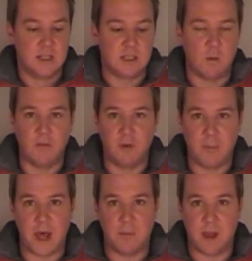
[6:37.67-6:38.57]
So I won't feel
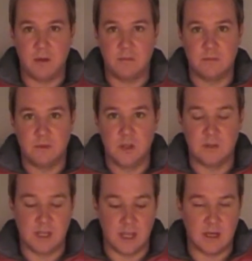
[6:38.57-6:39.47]
bad about
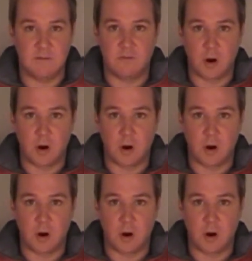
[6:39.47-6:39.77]
using it